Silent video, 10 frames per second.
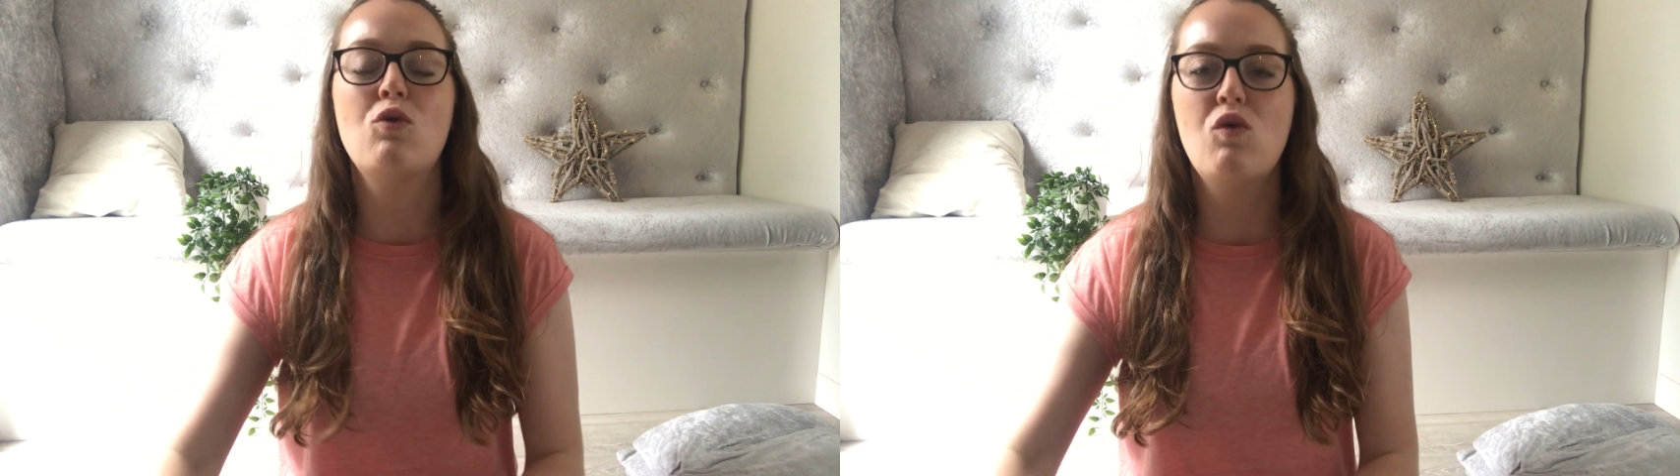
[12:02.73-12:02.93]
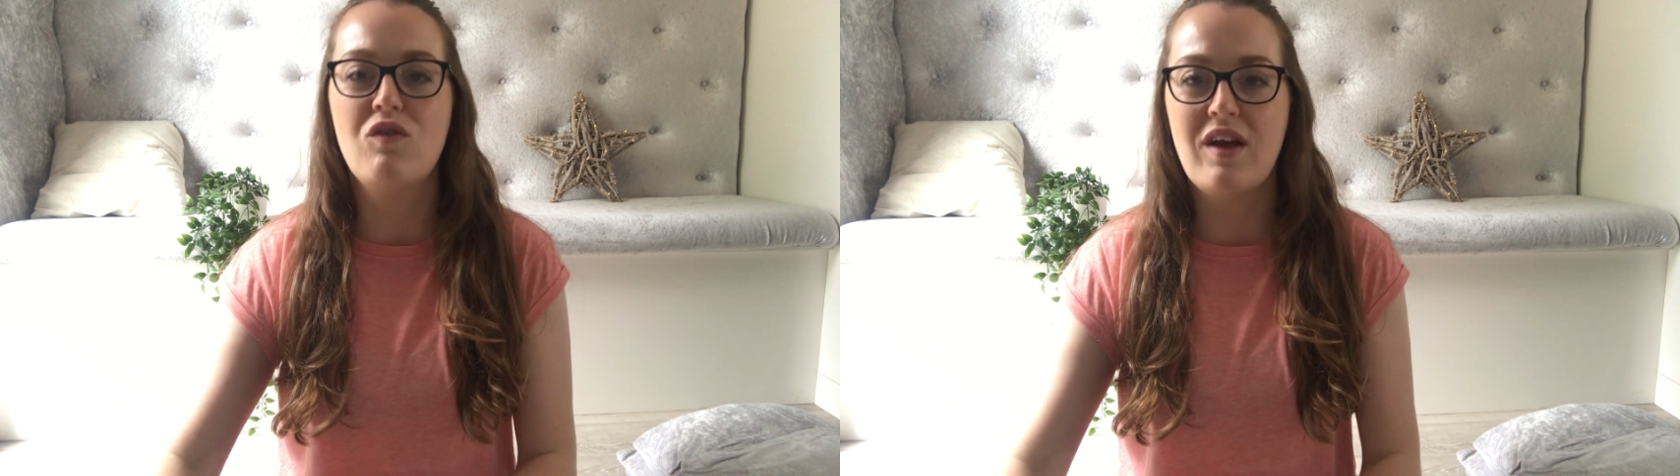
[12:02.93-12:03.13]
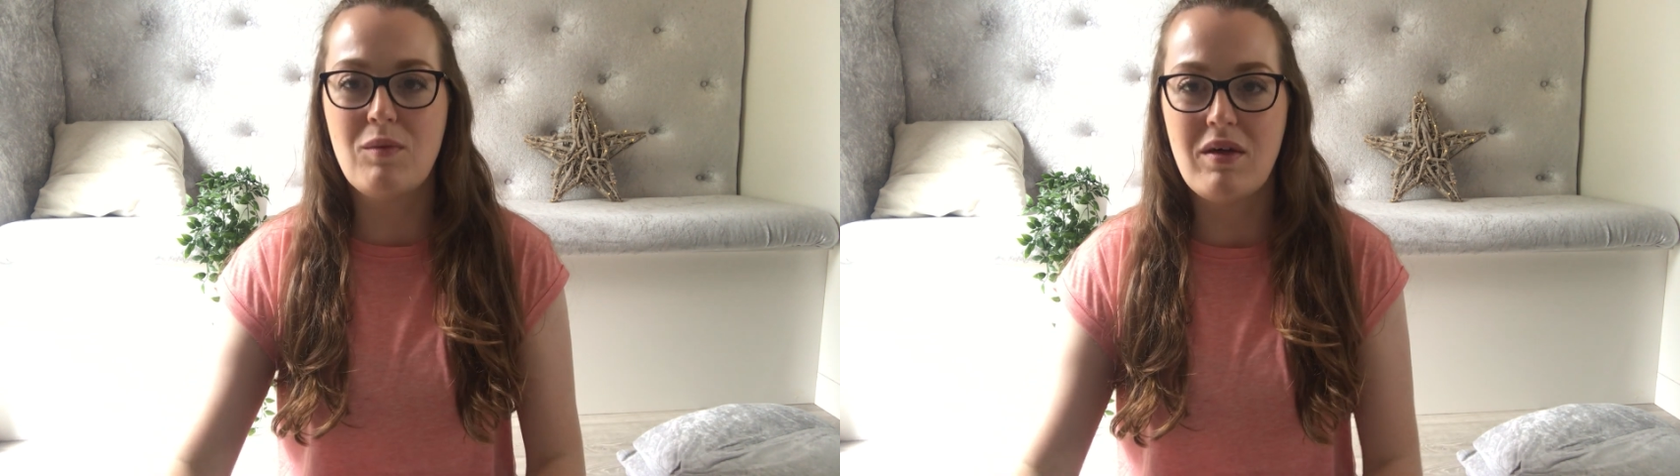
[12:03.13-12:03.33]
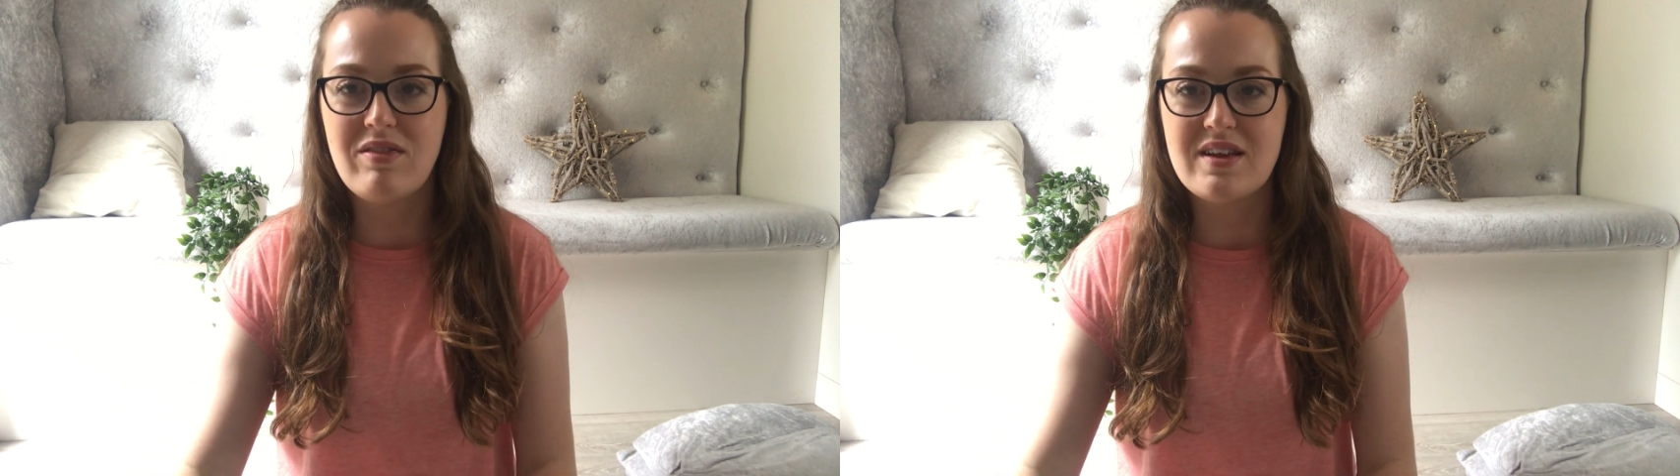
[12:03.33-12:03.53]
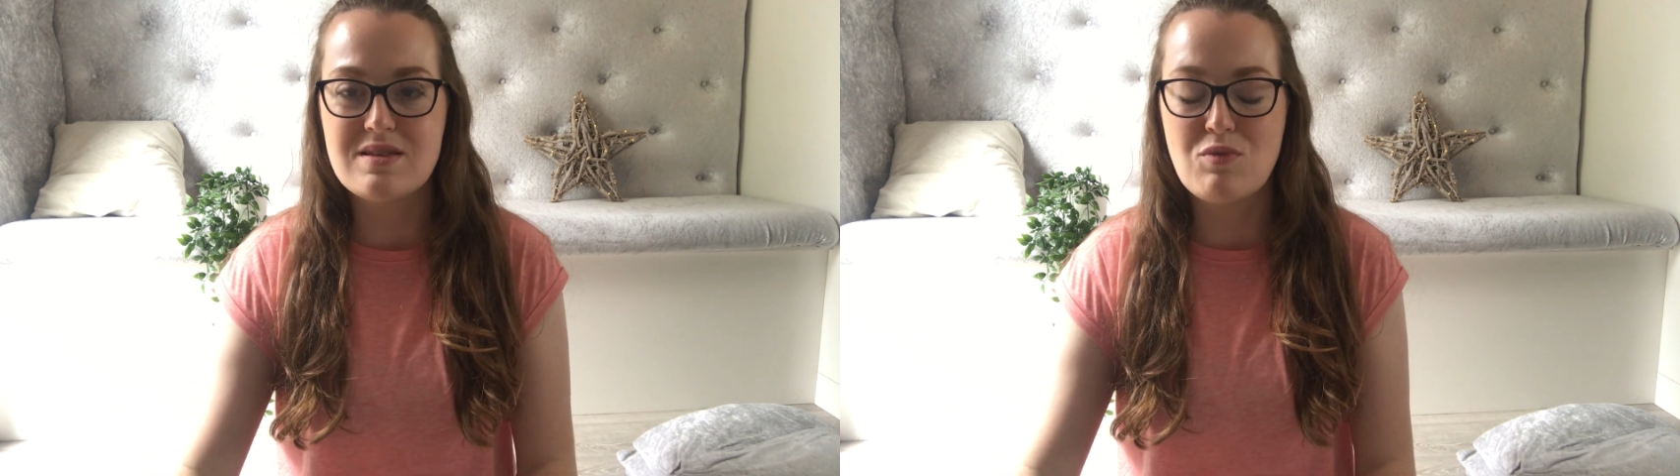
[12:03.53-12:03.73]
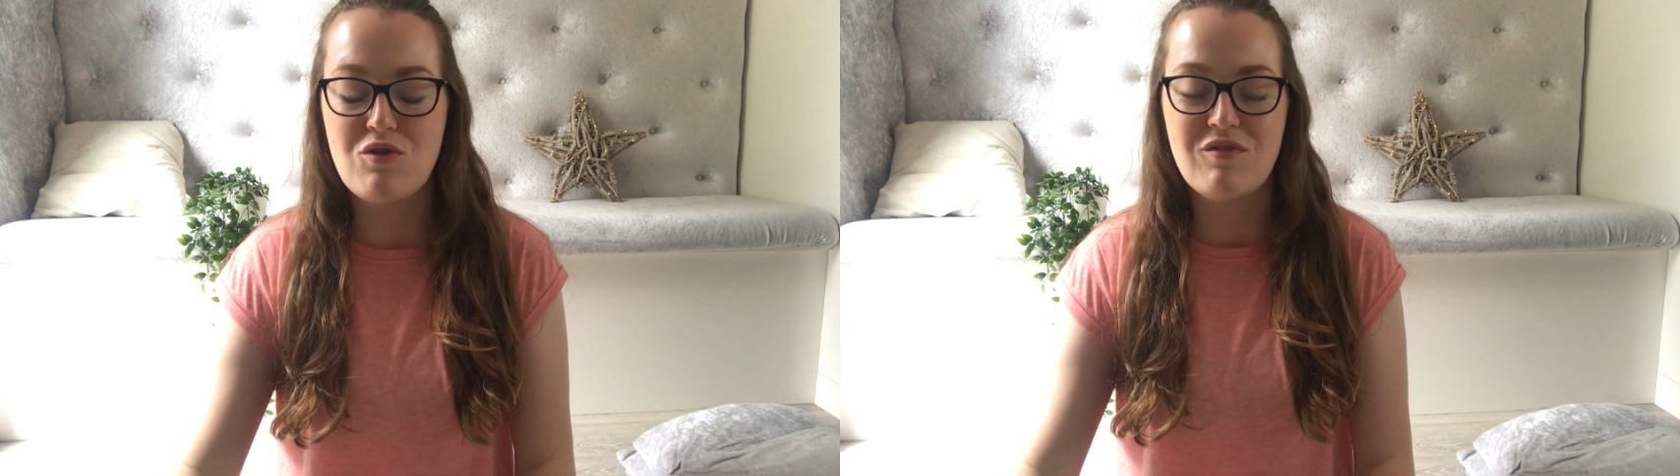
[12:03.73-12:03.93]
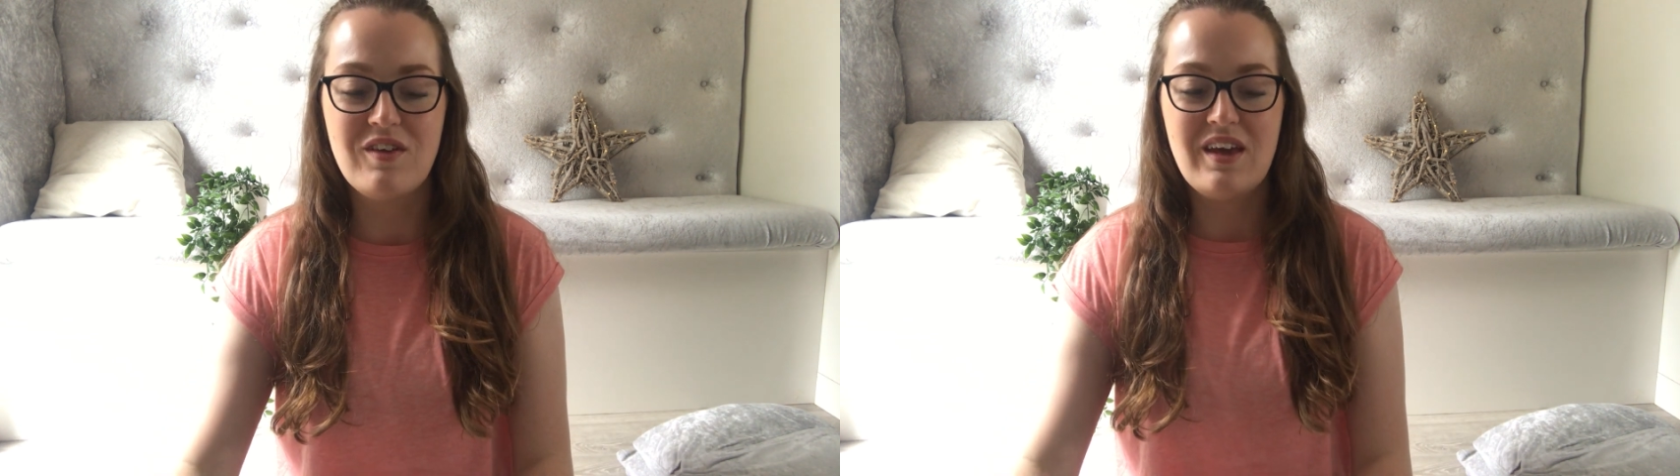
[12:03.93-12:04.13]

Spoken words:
go for it with this move.